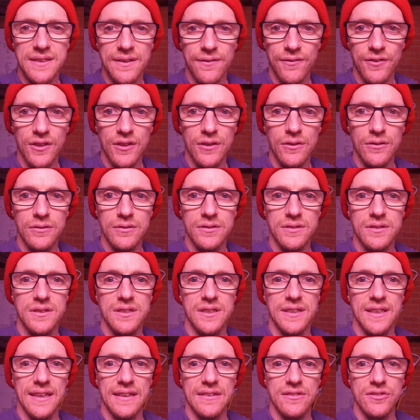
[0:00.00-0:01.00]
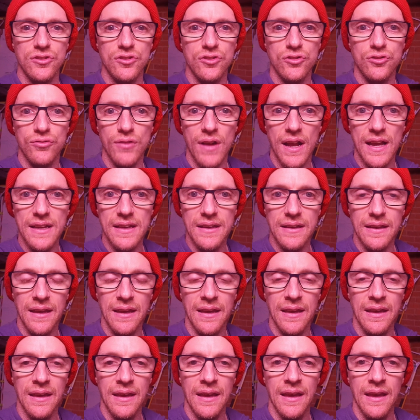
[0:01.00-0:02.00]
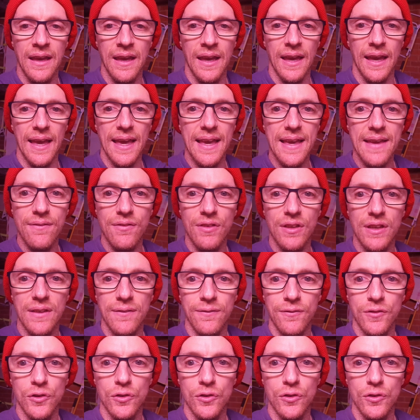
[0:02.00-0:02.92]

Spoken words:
difficult to get straight, even if you